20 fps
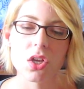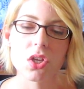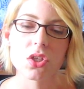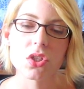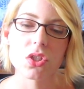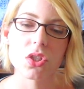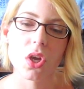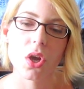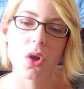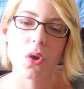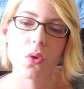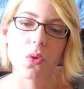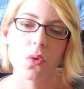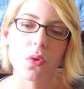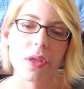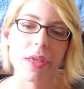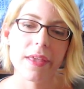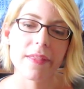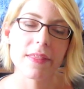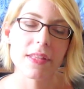
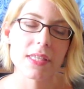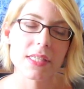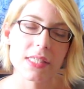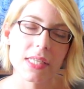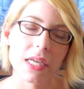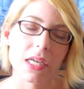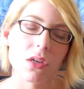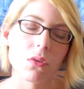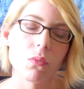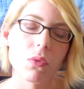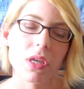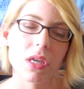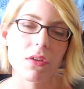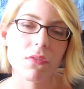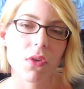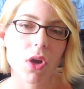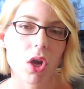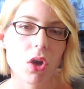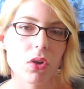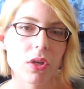So in the second week
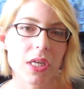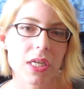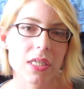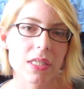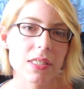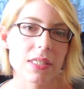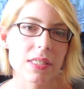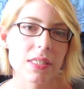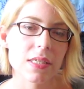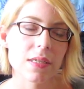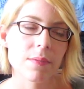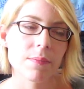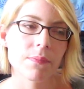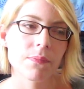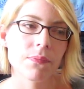of August,